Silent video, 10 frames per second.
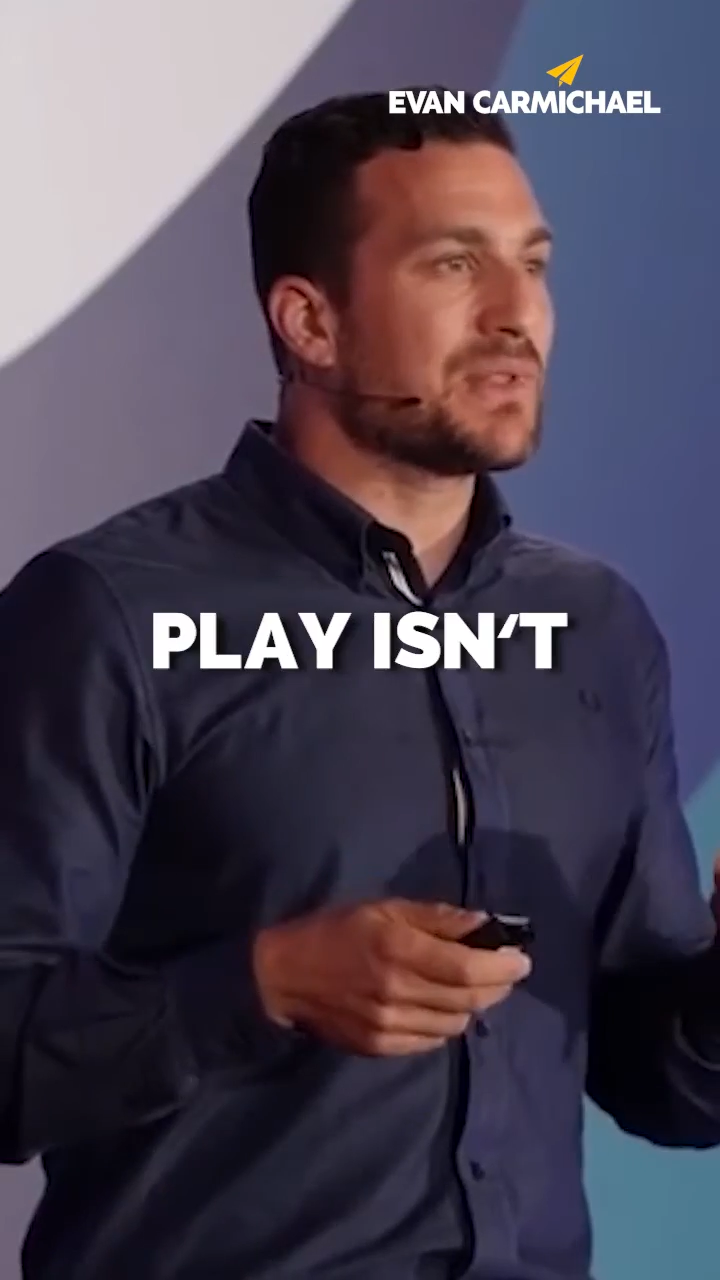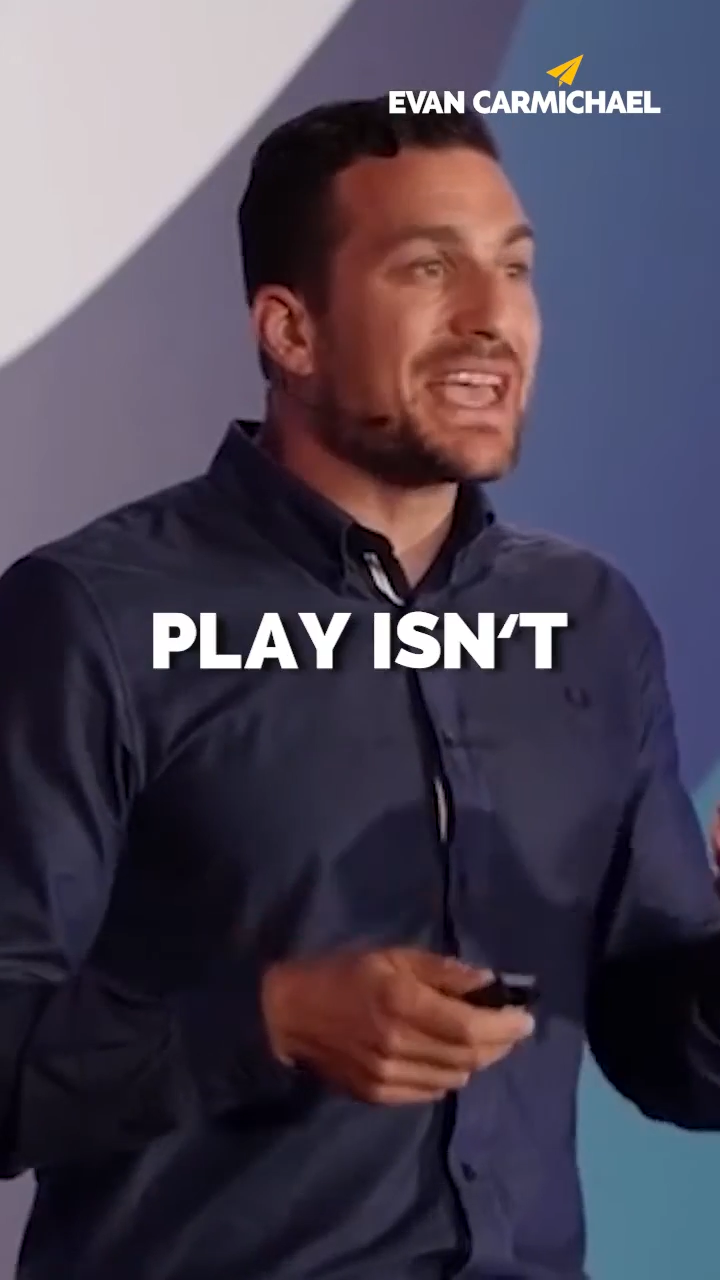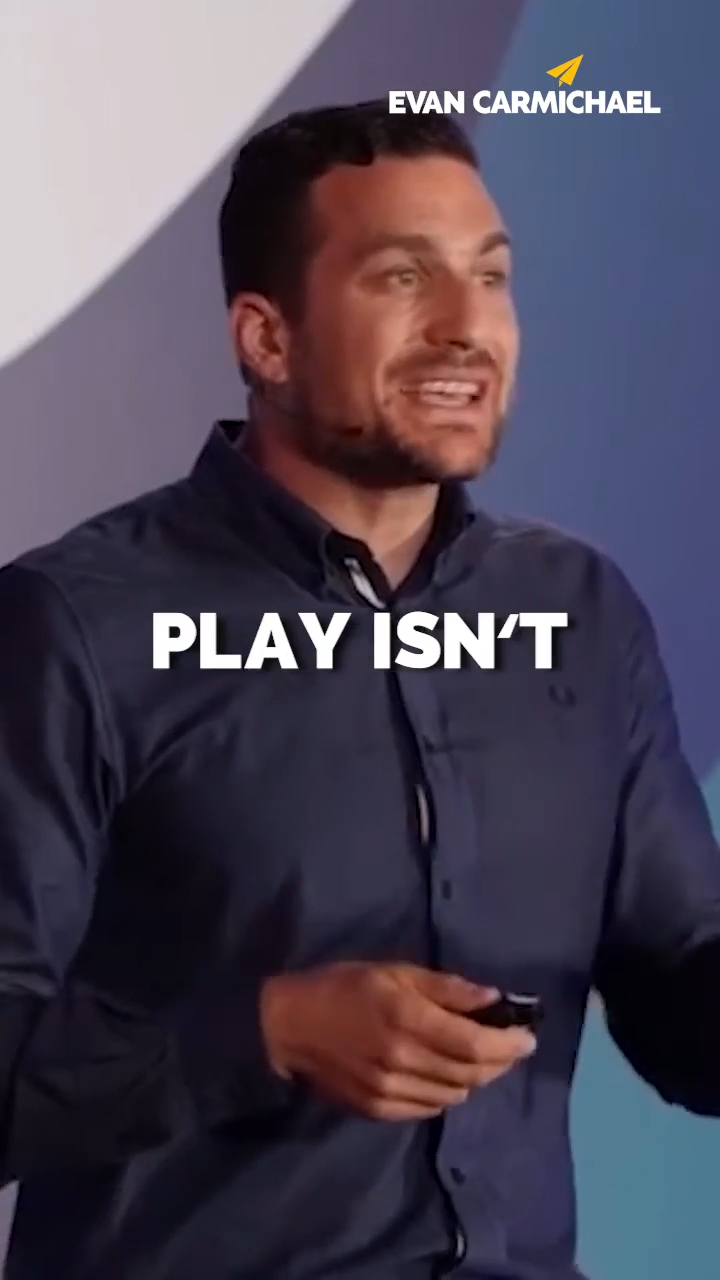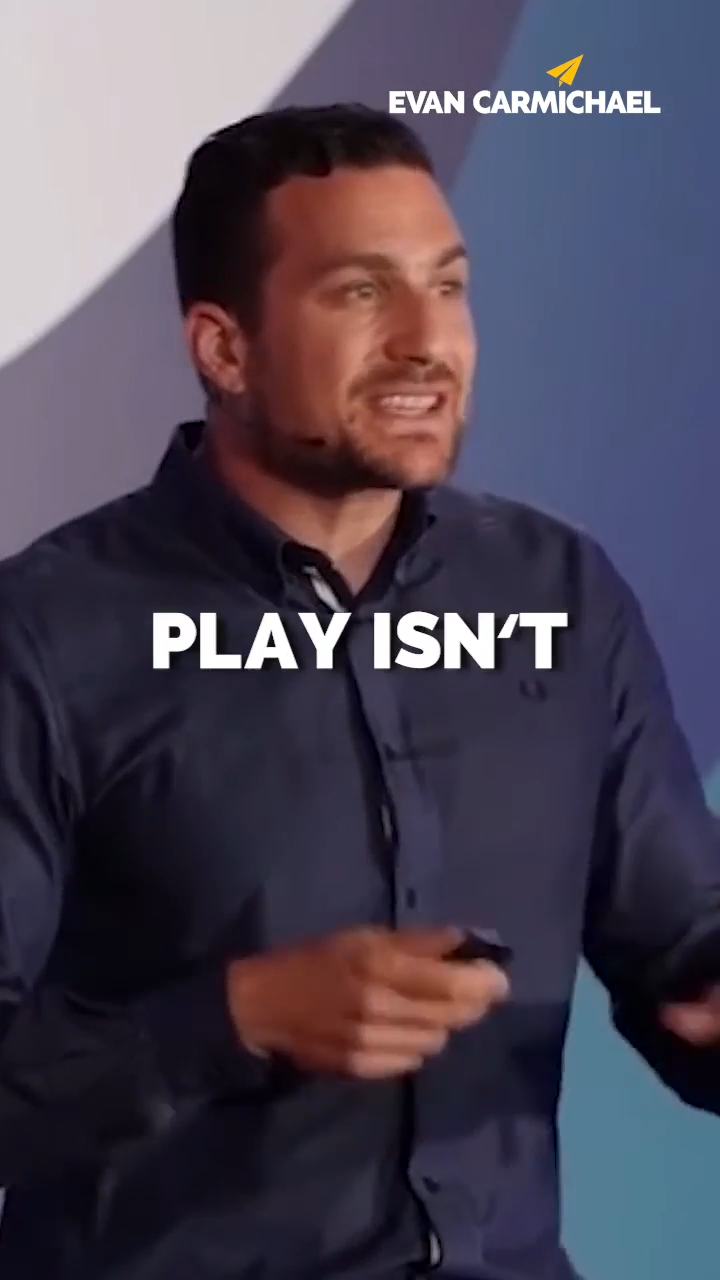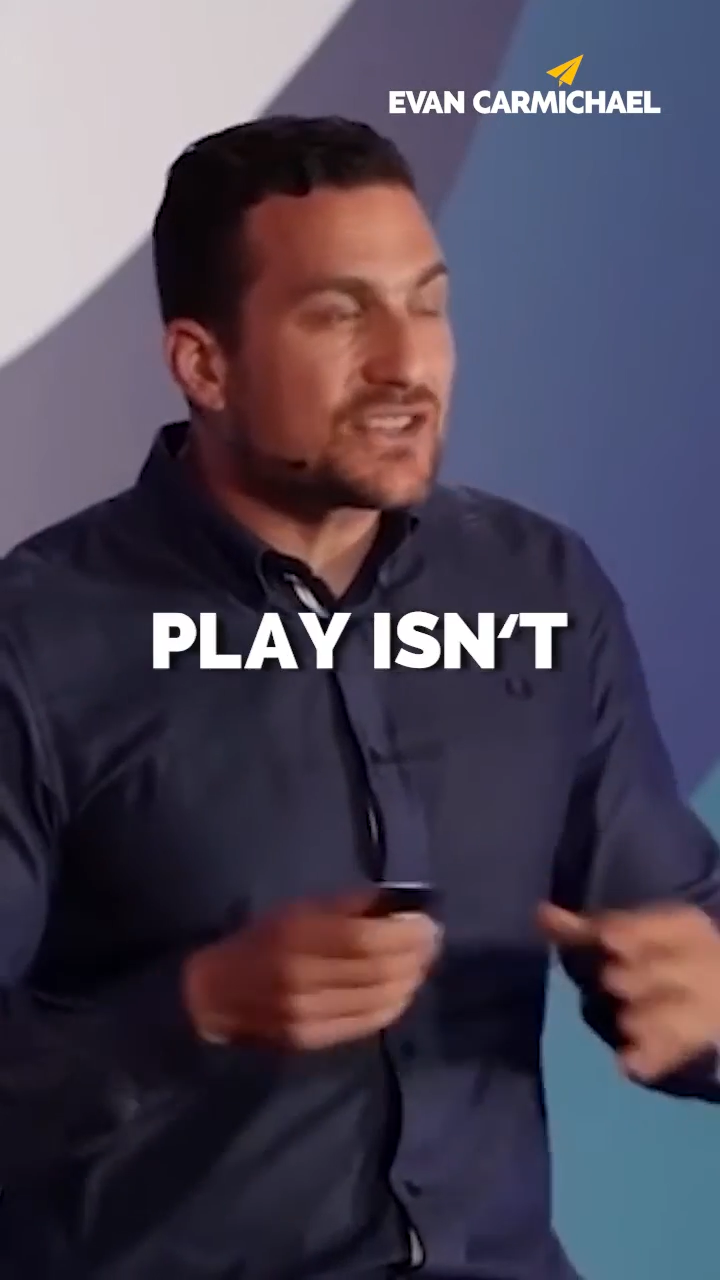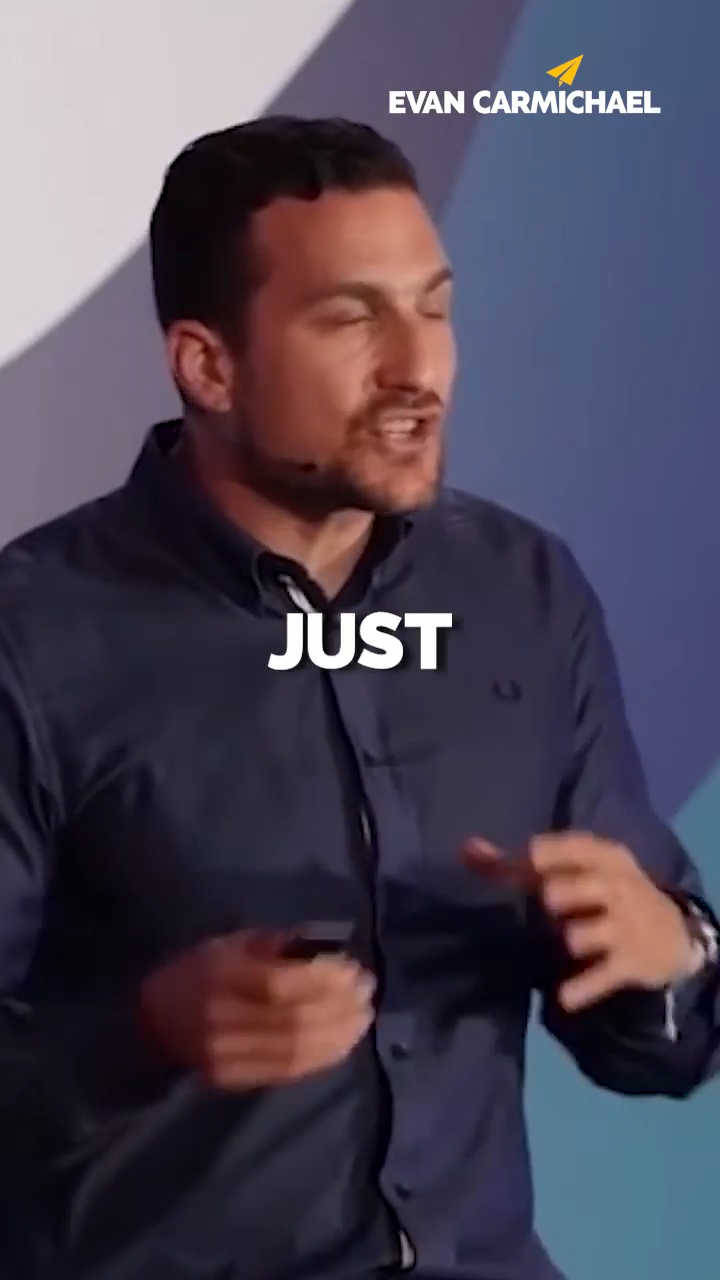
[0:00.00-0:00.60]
Play isn't